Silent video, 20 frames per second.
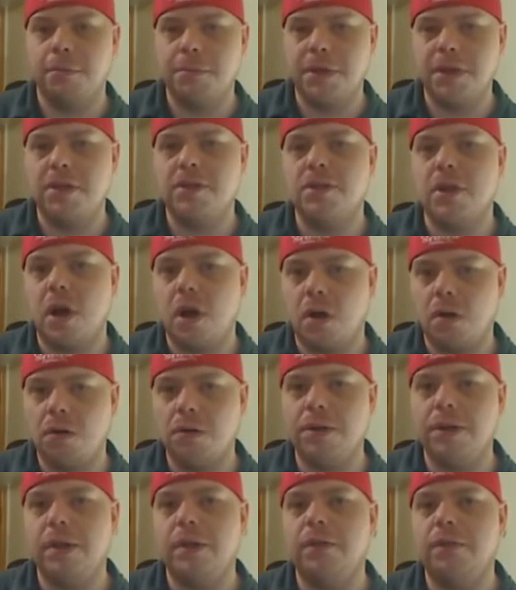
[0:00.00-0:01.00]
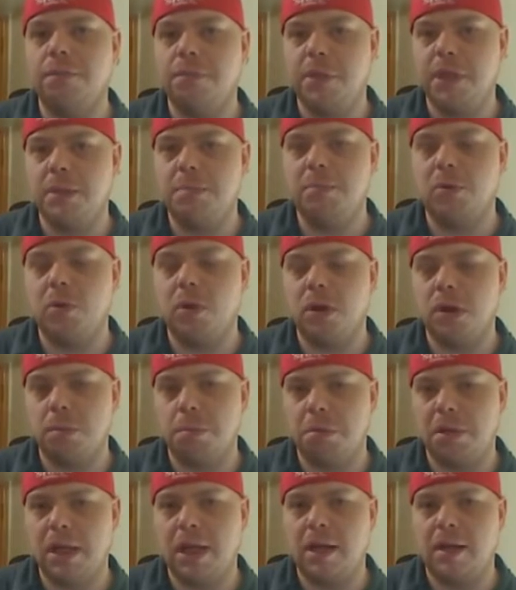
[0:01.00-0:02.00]
from each colony of people on the
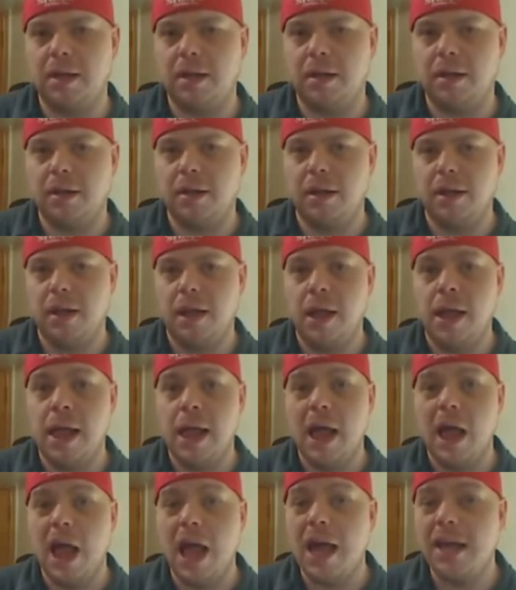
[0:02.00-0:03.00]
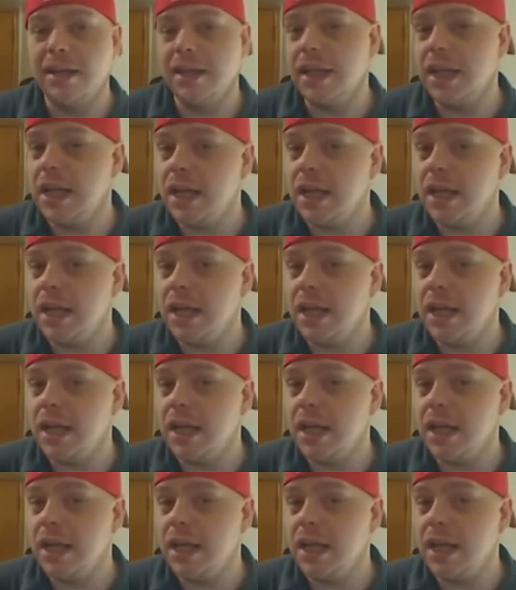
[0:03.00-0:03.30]
planet. And